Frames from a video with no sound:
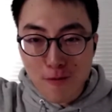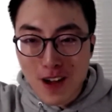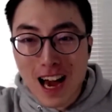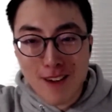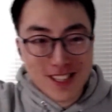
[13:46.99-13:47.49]

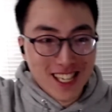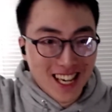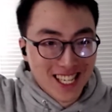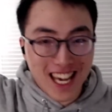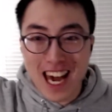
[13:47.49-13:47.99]
five,
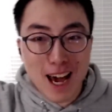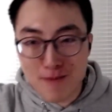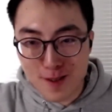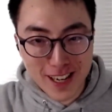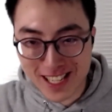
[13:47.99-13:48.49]
six
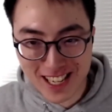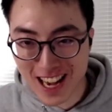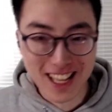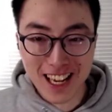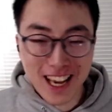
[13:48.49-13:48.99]
cameras
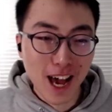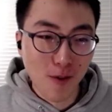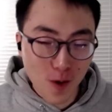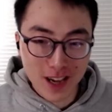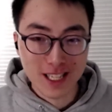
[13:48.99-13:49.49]
at, at
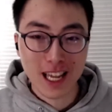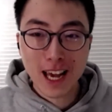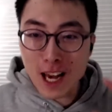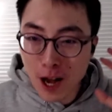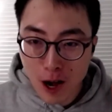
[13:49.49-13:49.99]
no, once. No.
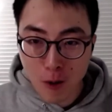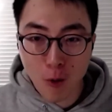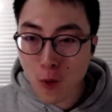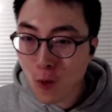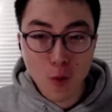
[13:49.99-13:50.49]
Like,
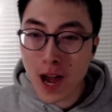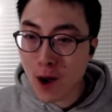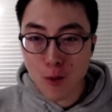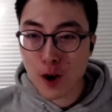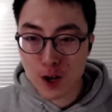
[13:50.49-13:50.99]
where were